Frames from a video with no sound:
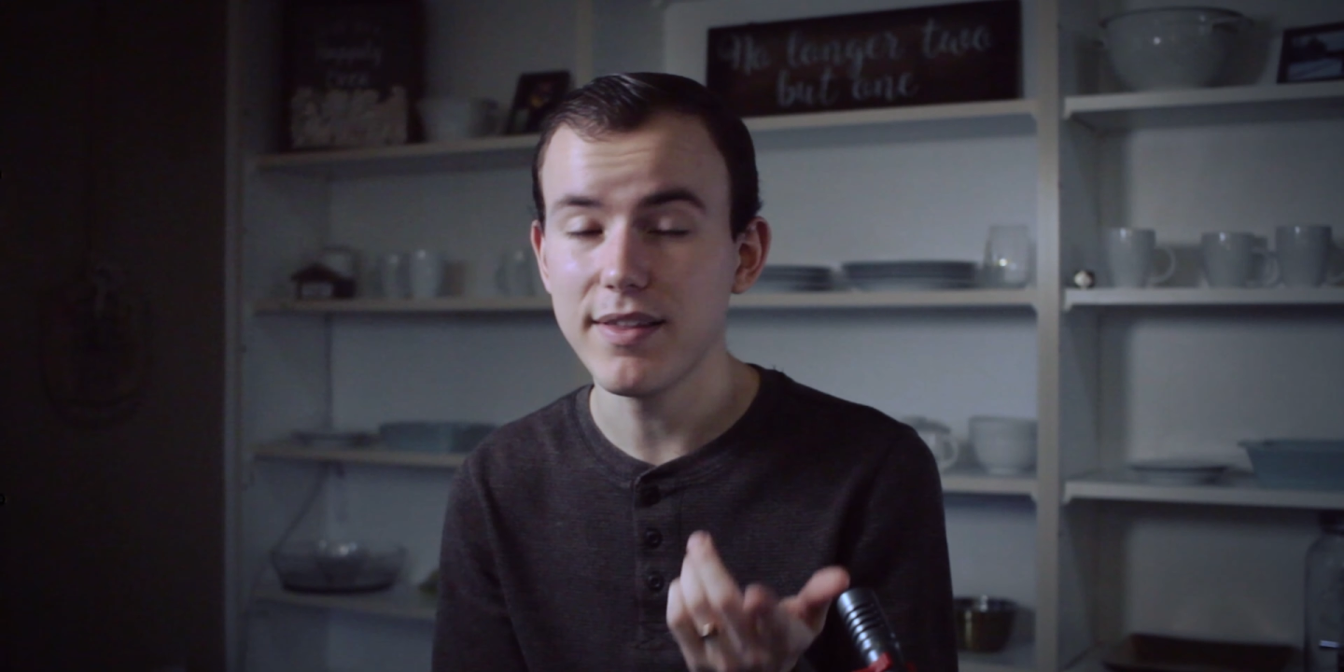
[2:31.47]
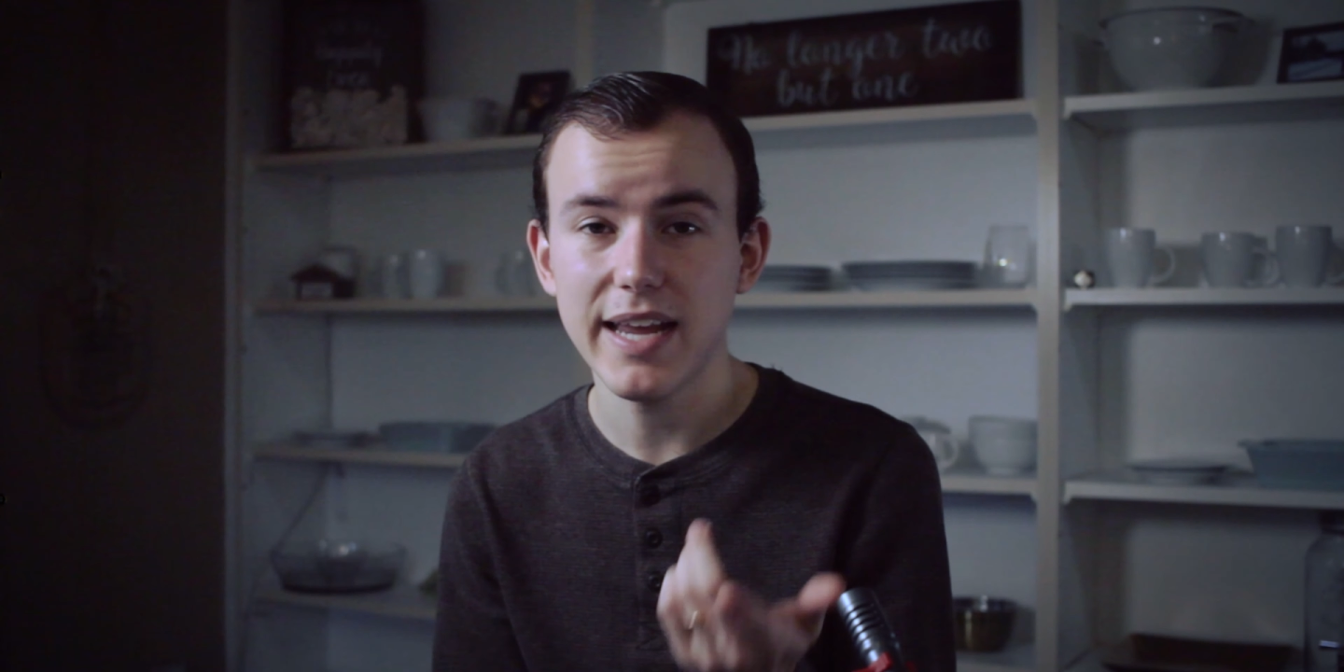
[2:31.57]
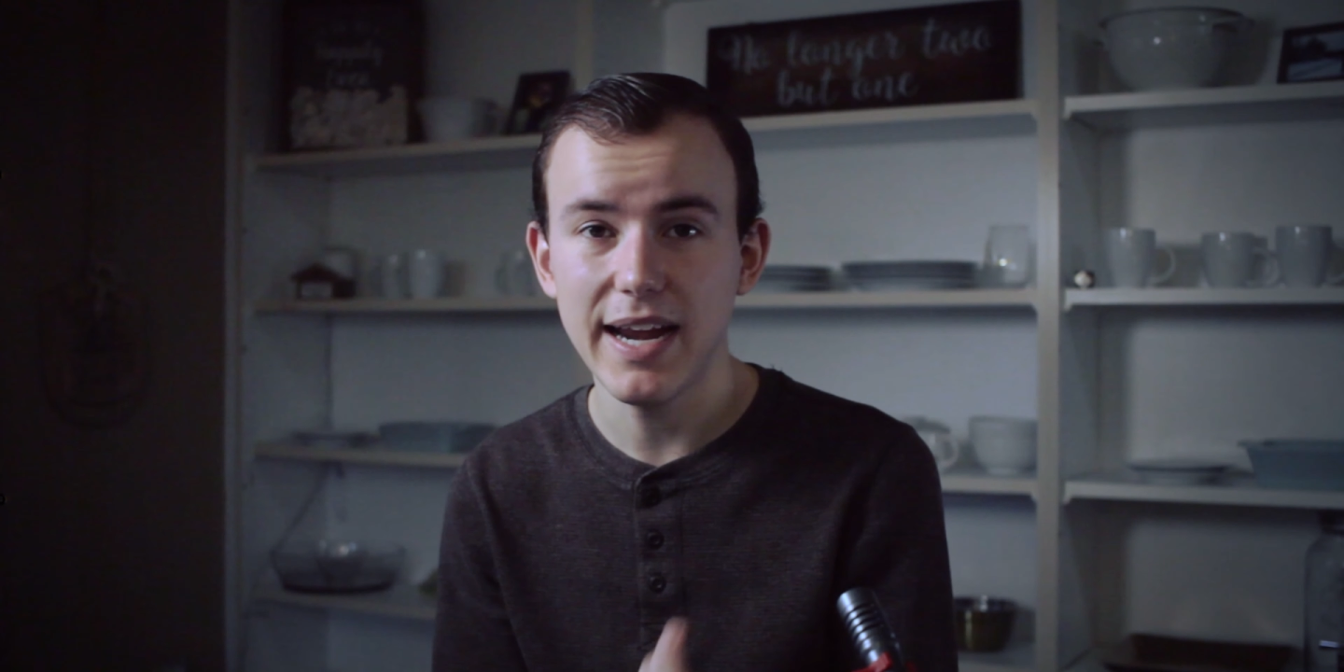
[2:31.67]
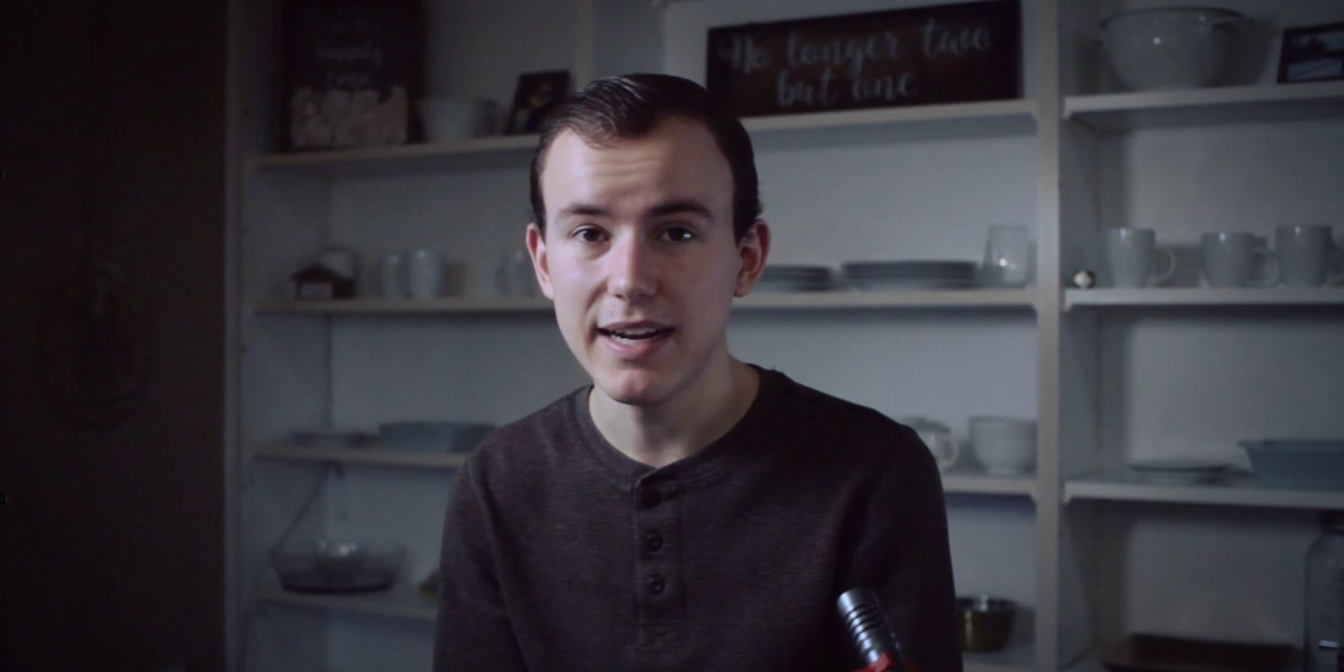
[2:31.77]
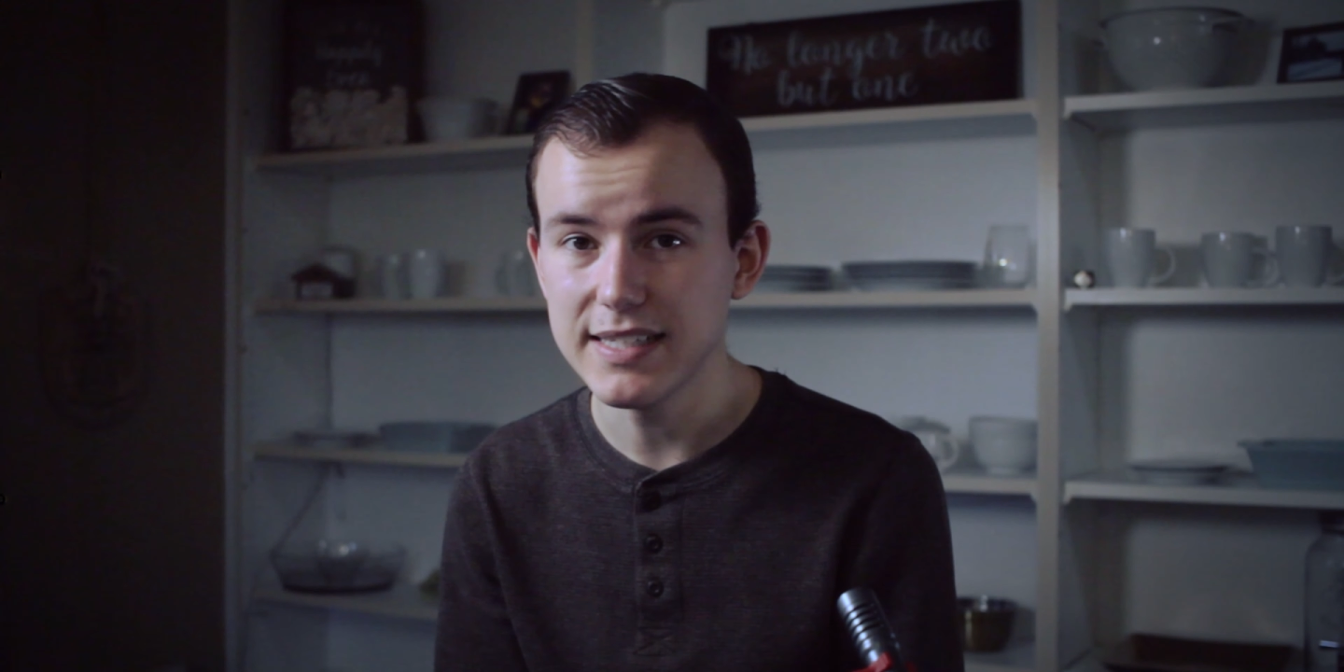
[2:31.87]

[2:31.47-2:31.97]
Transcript: the Canon